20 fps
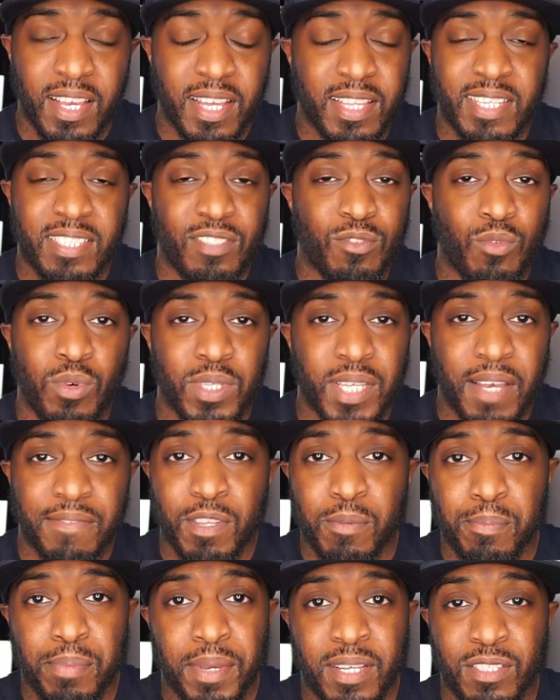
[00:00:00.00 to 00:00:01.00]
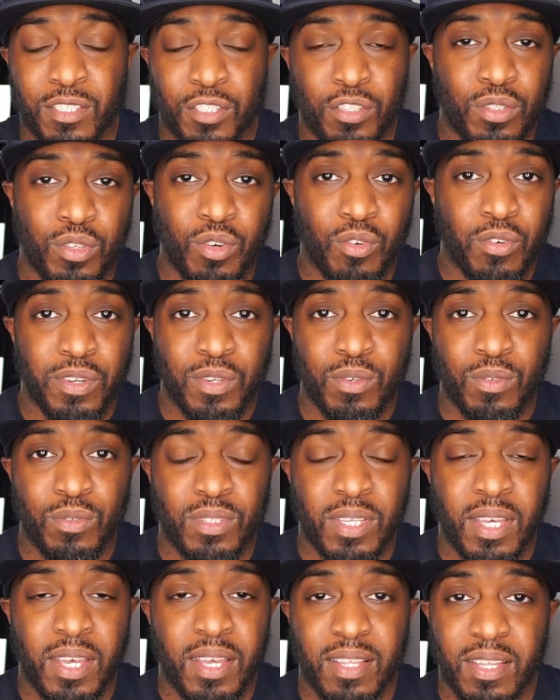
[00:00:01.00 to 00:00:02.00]
It doesn't always have to be
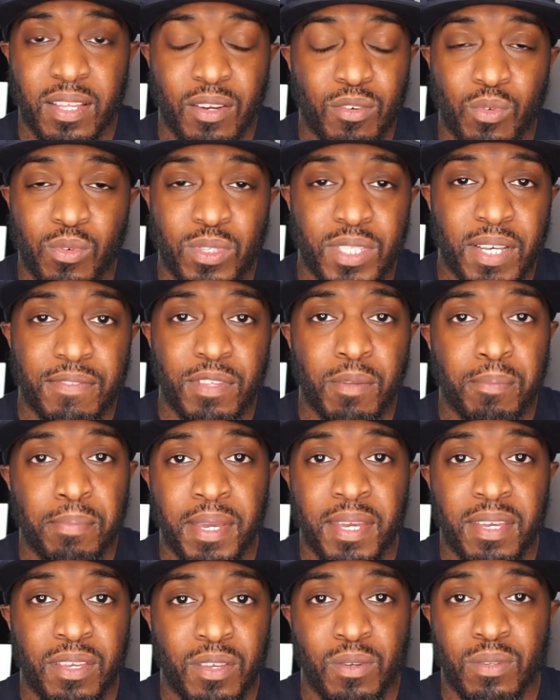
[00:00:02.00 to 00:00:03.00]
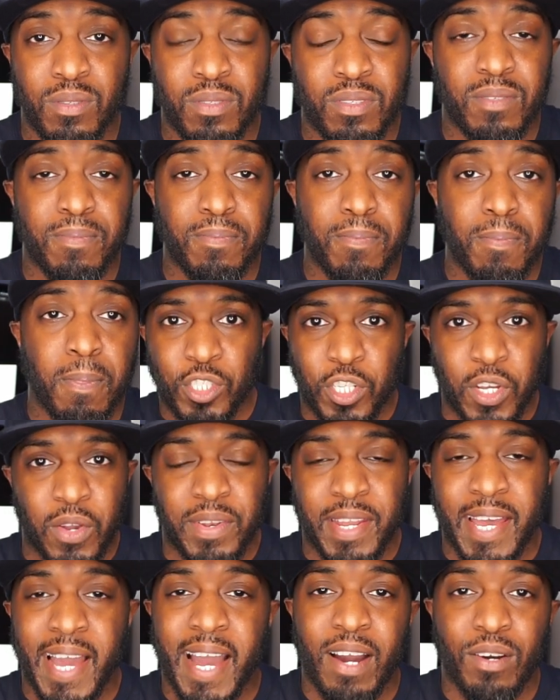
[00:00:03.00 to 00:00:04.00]
tutorials, don't always have to be you
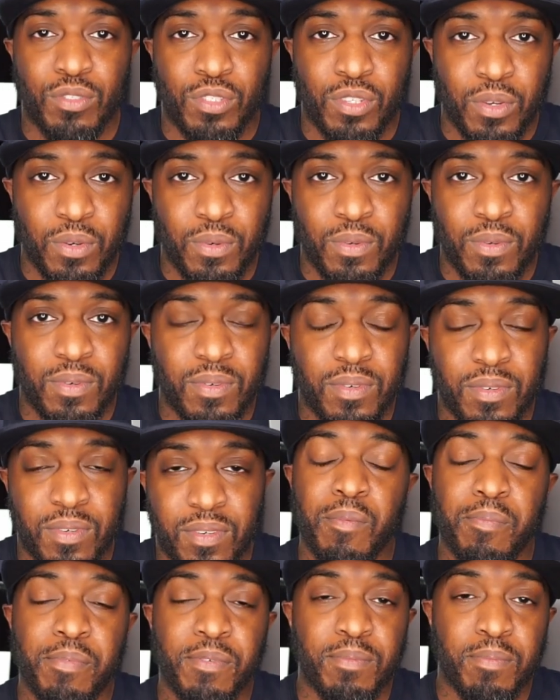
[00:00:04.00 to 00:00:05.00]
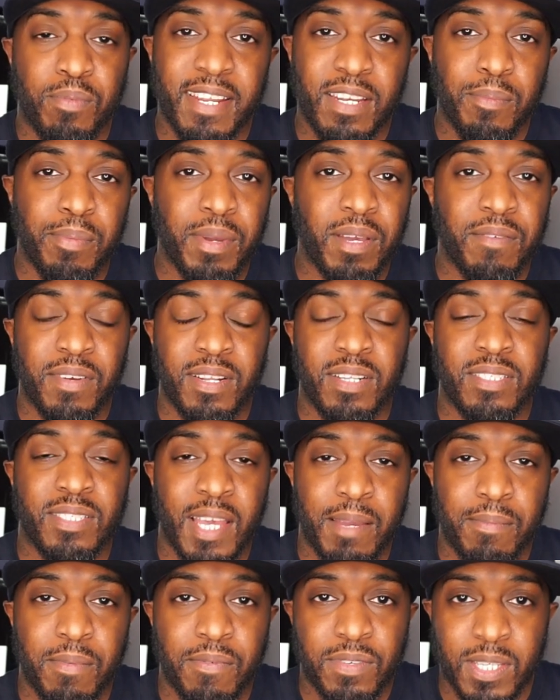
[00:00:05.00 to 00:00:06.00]
showing how to. If you're providing a bit of
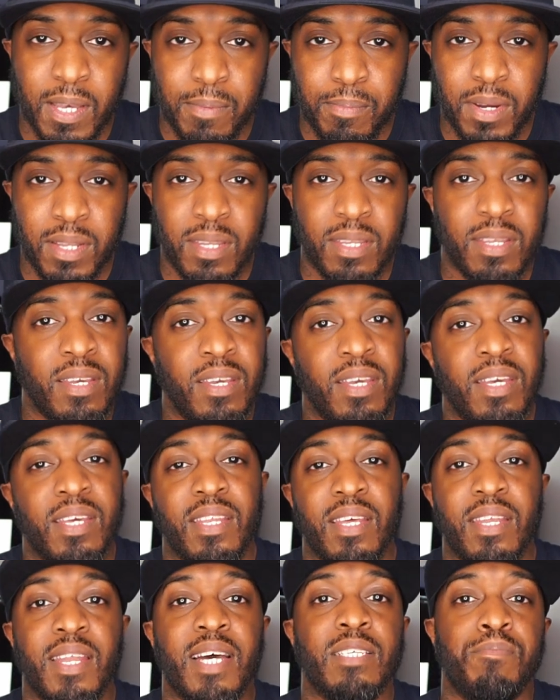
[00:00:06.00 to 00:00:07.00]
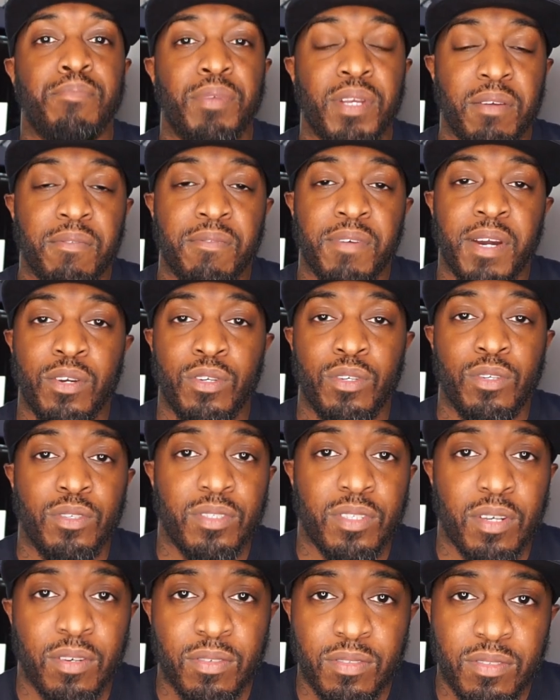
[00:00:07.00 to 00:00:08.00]
entertainment for someone, then that's bringing
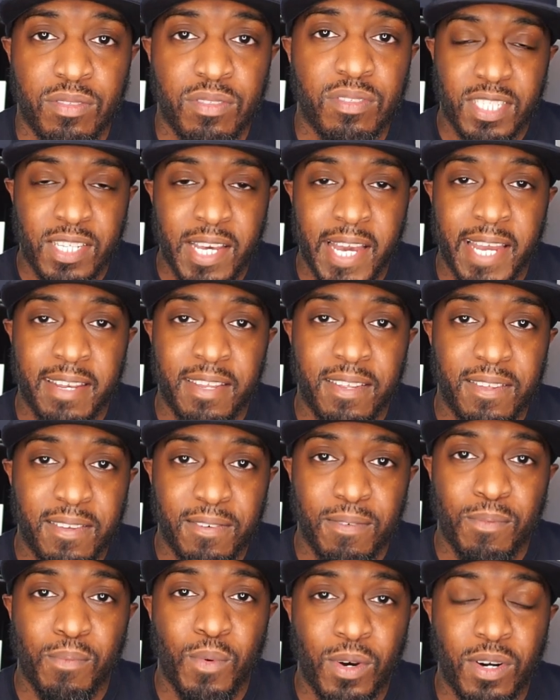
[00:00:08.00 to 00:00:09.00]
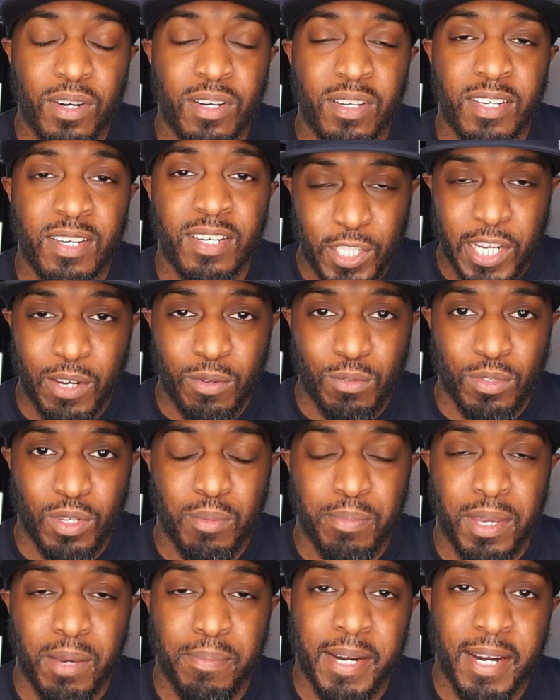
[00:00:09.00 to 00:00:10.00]
value. So decide on what your channel is
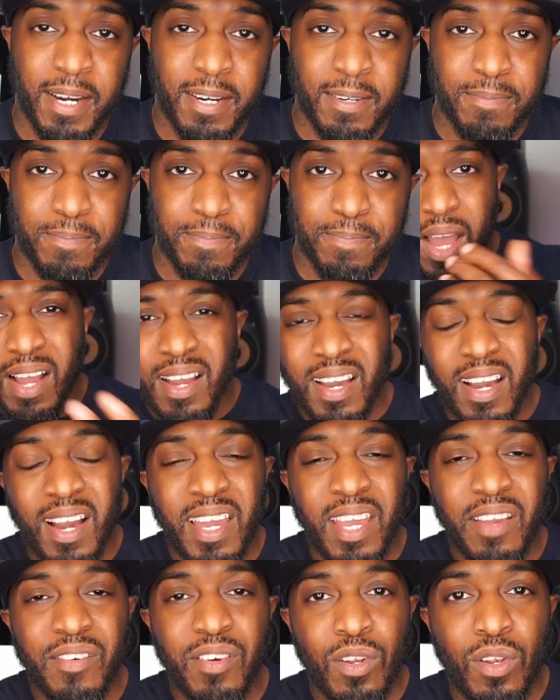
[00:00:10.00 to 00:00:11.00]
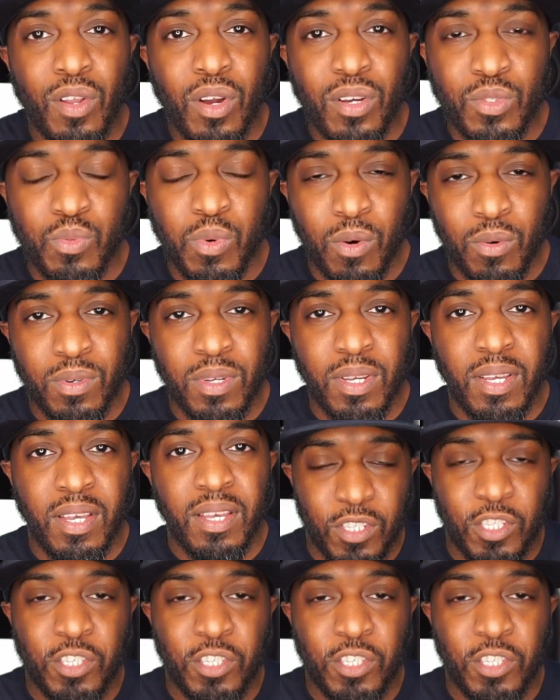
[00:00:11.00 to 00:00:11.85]
gonna be about. I, I hear it a lot as well.